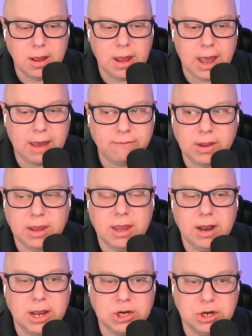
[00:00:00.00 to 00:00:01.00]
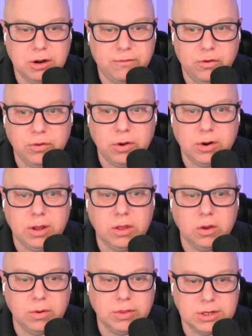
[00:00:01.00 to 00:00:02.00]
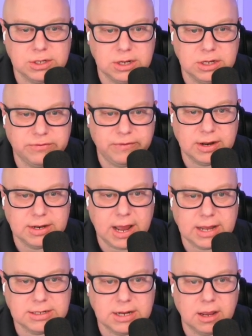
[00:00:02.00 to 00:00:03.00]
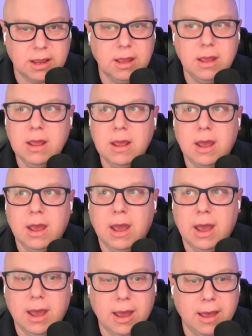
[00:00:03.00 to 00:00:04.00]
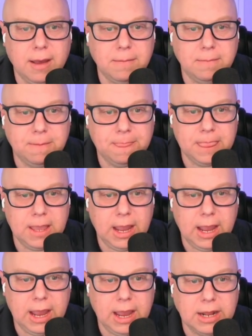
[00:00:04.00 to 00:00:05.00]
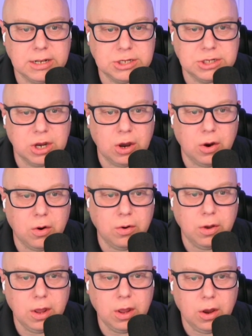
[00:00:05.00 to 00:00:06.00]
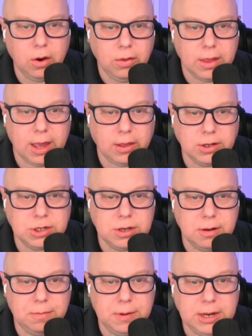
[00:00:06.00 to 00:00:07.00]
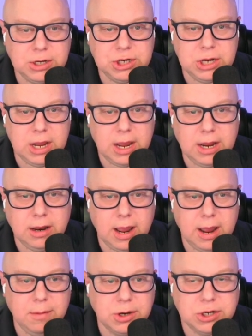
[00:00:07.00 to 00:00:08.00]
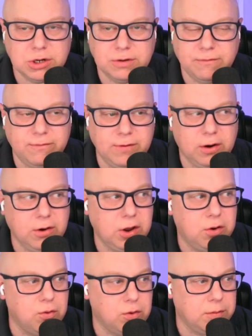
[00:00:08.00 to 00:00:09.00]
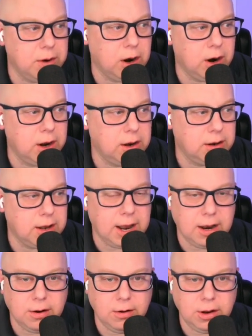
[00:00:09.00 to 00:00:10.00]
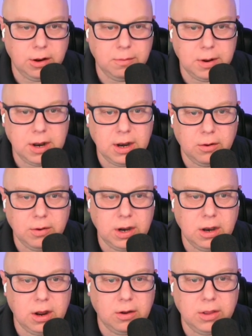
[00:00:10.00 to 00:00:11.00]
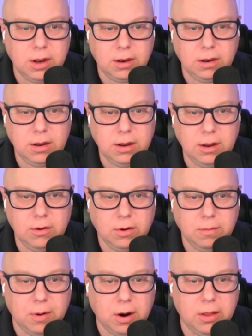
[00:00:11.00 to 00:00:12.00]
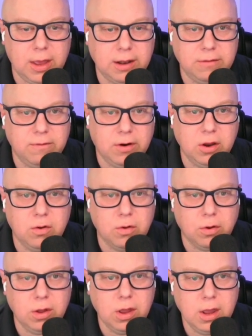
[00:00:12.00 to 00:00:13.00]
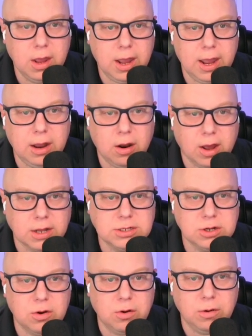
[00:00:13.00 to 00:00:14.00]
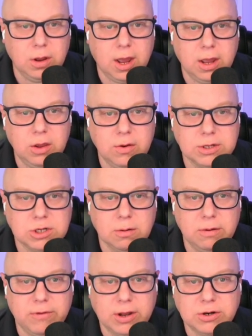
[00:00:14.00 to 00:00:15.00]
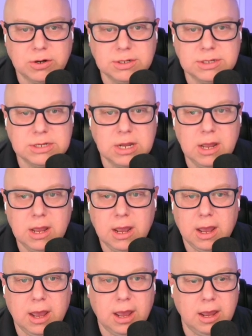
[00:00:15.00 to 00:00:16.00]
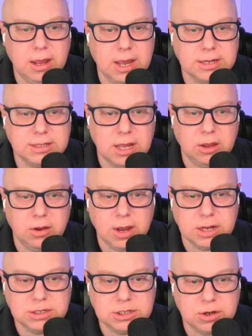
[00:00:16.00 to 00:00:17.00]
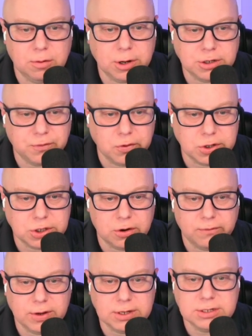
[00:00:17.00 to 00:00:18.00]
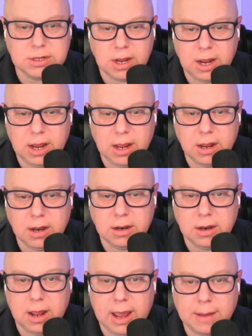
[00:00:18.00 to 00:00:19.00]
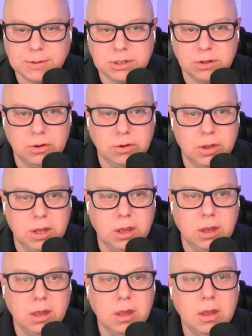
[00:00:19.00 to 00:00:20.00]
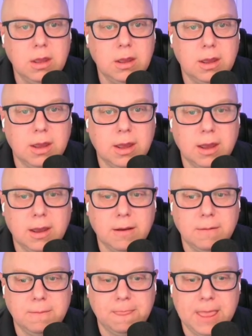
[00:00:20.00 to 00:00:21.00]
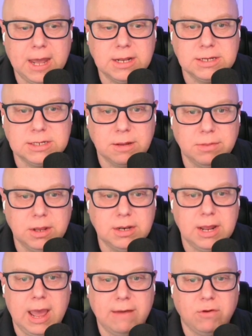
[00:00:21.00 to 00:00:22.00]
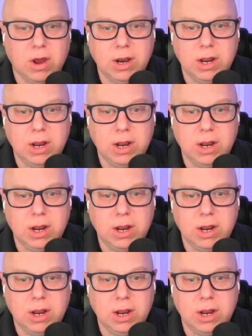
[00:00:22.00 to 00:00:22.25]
having a connection of who they're dealing with is fantastic. And so, the LPGA amateurs, very cool, Mary. That you've been in here, we didn't know that you were a part of that. Very cool. And also, U.S. Army veterans. Yes, thank you guys so much for your service, and absolutely, that is something to have on